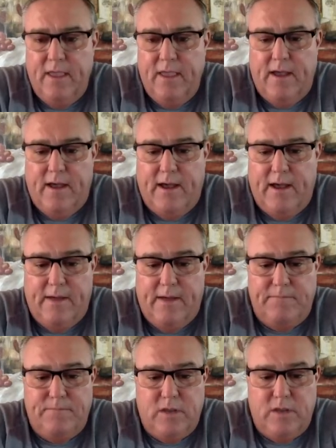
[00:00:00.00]

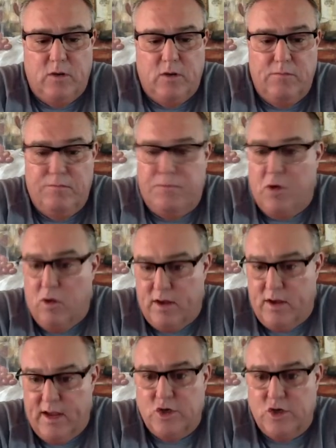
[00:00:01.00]
um, you know, Paul
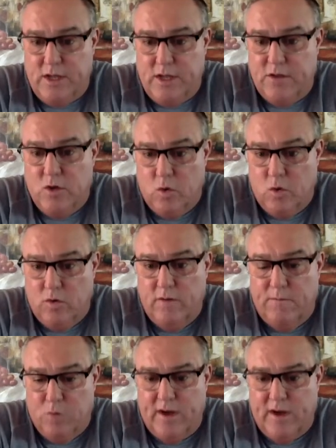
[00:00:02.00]
kind of shut the door to the
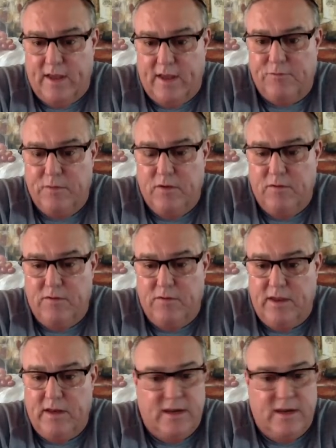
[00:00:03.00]
broadcast booth.
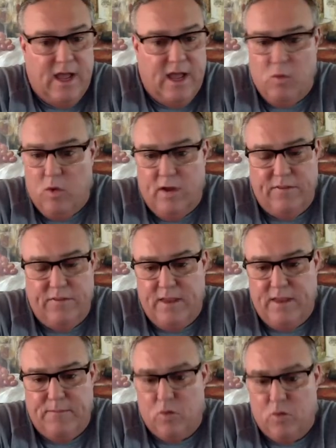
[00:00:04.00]
He did not want
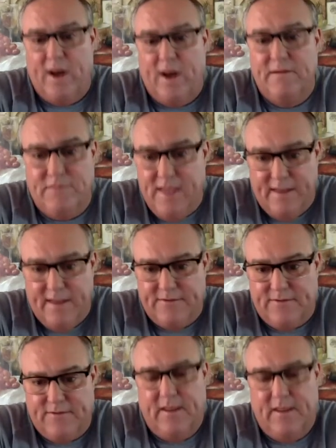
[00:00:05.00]
the parade of
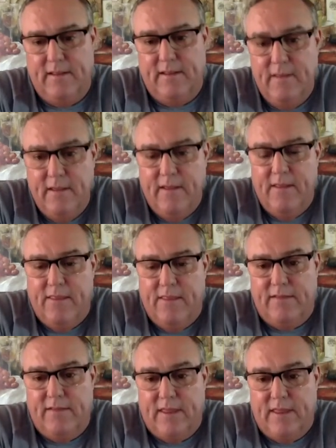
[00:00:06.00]
guests in
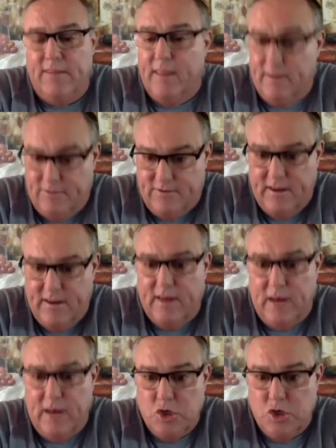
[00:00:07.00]
that that that Sid
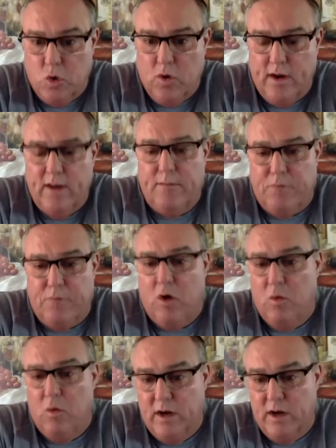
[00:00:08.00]
enjoyed.
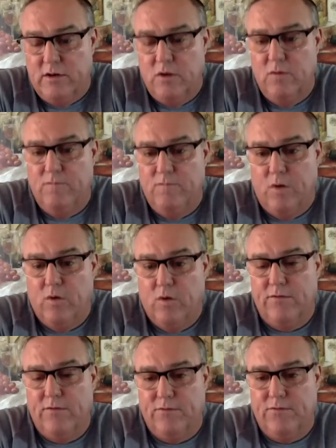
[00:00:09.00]
Paul wanted to
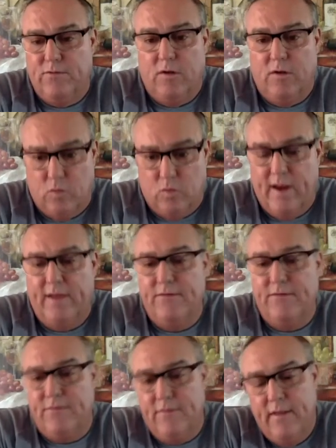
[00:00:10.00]
focus on the
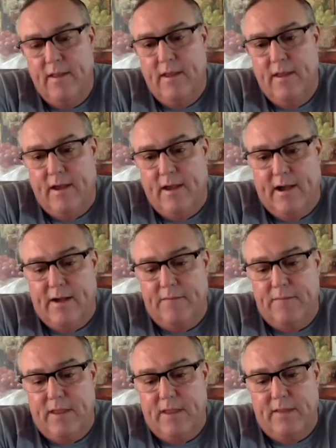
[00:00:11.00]
race,
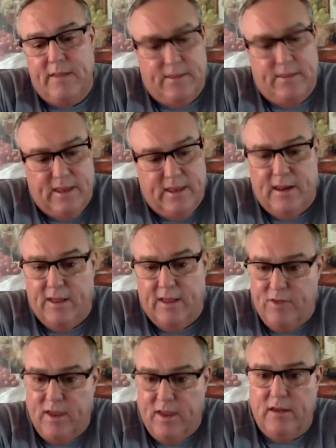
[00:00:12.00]
um, and and then I
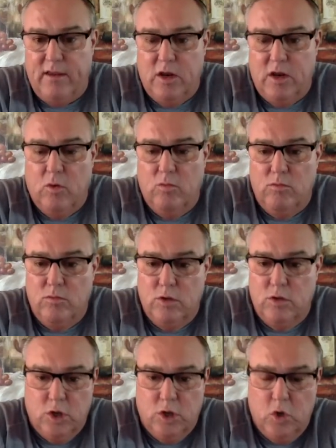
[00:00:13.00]
think you know
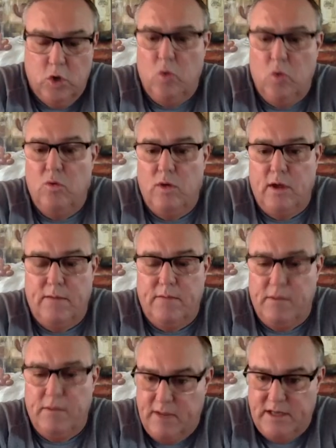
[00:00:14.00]
Lou uh,
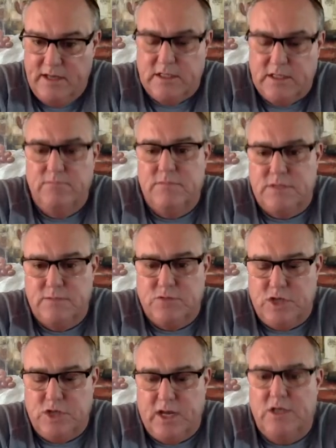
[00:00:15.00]
uh made some some
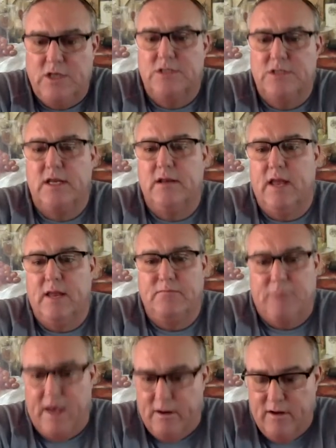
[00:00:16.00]
changes and
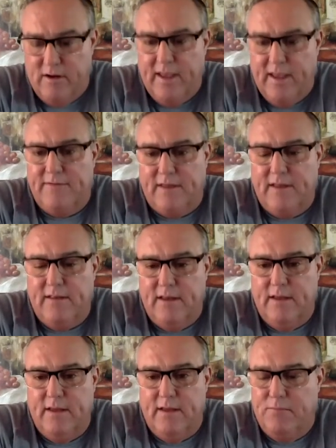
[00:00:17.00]
and modernized it
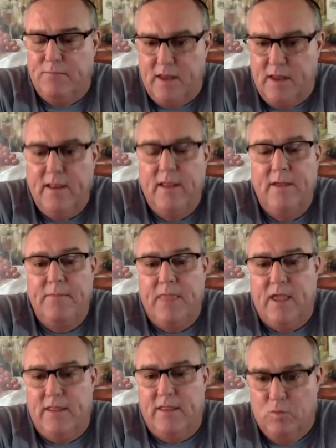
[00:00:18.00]
a, a bit.
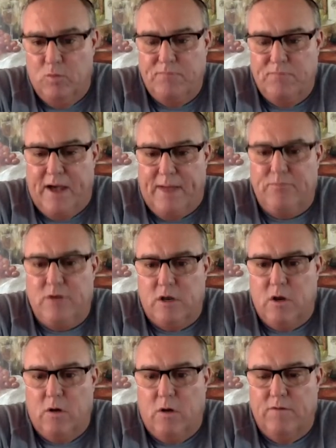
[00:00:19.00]
And then when Bob
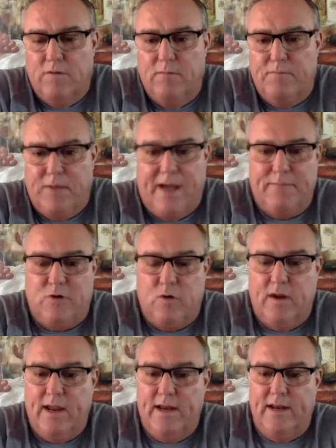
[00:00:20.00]
took over, Bob
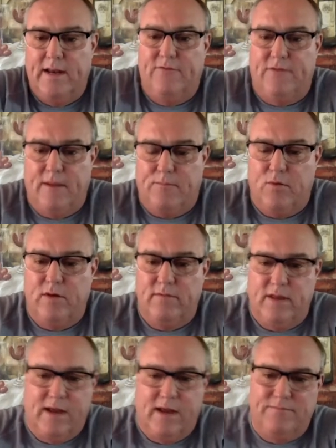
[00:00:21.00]
created separate,
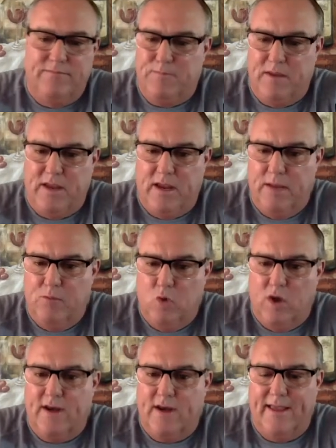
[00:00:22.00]
and I'm speaking in
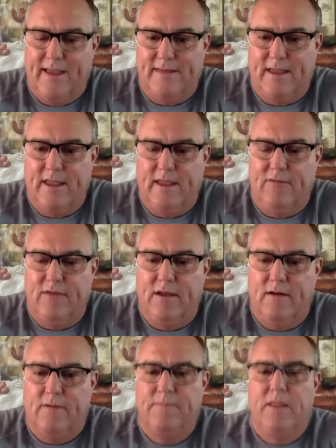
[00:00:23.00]
broadcasting ease
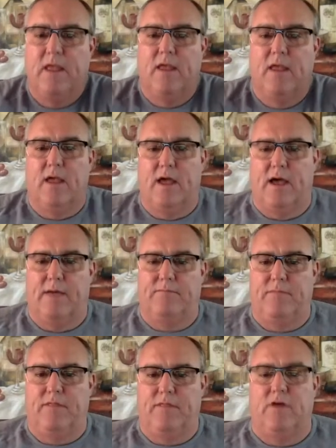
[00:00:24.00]
here. Uh,
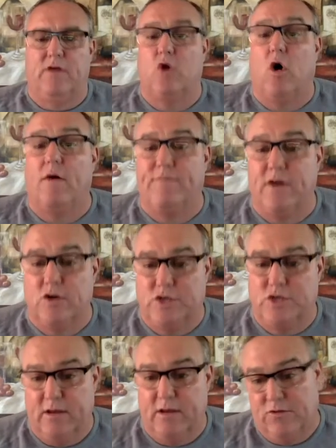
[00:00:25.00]
there's off-air
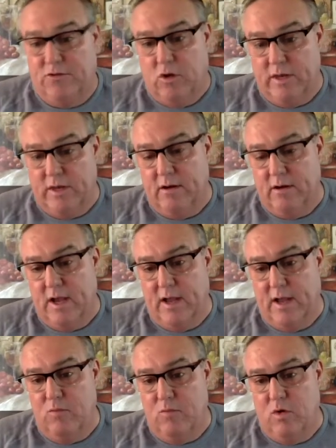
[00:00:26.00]
channels called
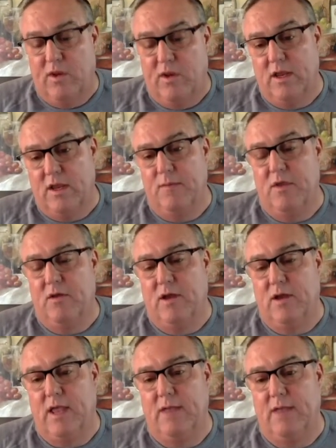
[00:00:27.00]
intercom where we can
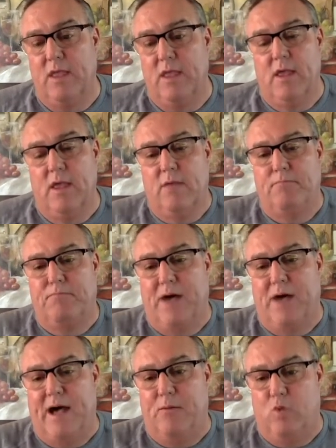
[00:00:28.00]
communicate.
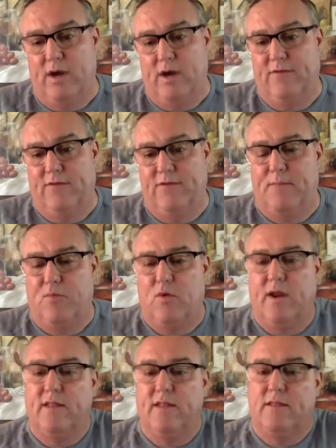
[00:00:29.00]
Bob wanted to
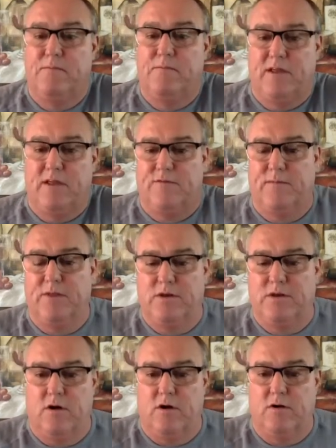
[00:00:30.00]
separate the pits from the
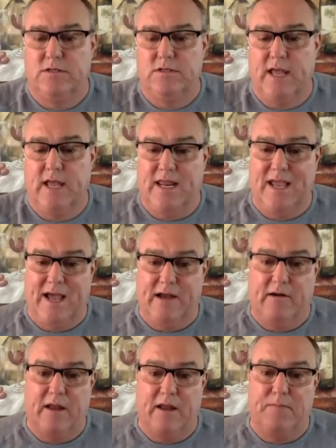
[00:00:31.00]
turns, and he
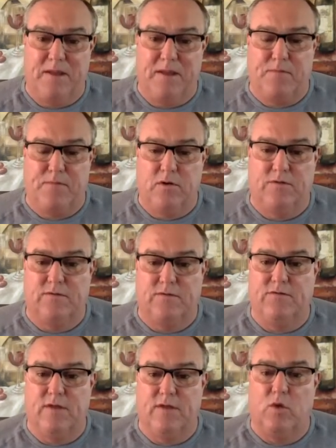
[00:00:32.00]
hired a pit producer,
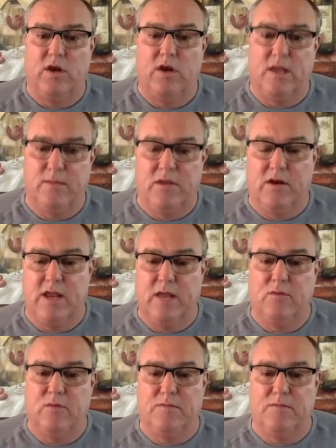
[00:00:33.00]
someone to
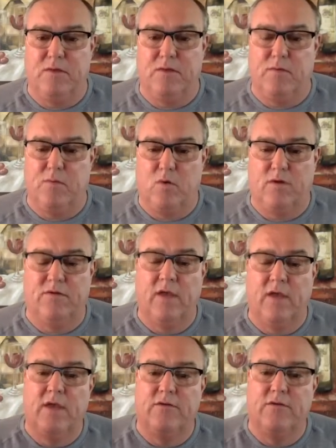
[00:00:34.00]
communicate with the pit reporters
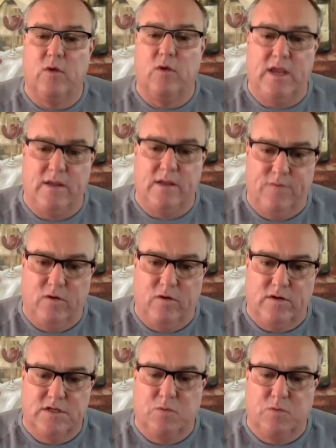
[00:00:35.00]
so he could
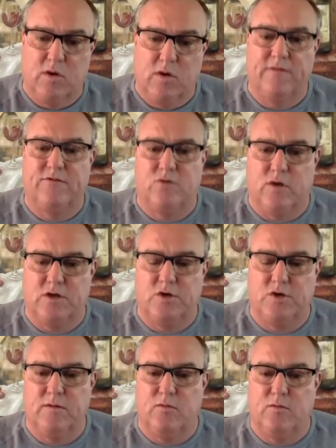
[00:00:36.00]
focus more on the
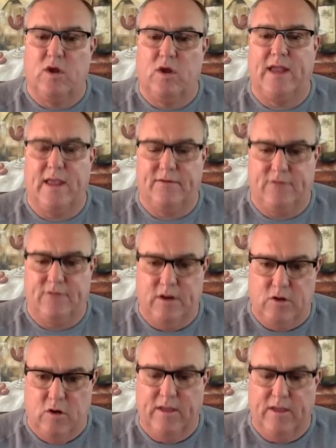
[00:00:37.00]
structure of the broadcast and
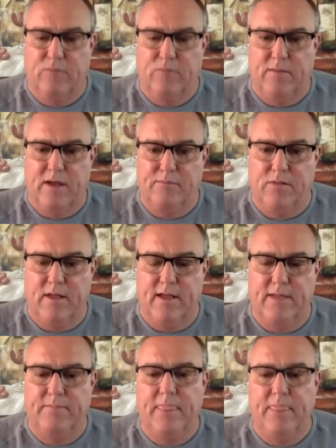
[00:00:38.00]
calling play by play.
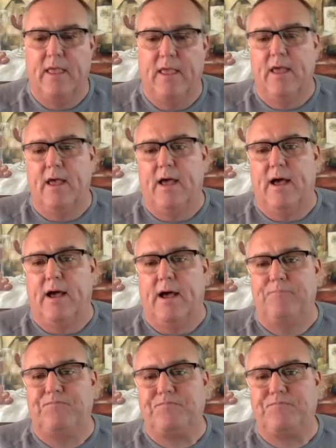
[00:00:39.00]
Um,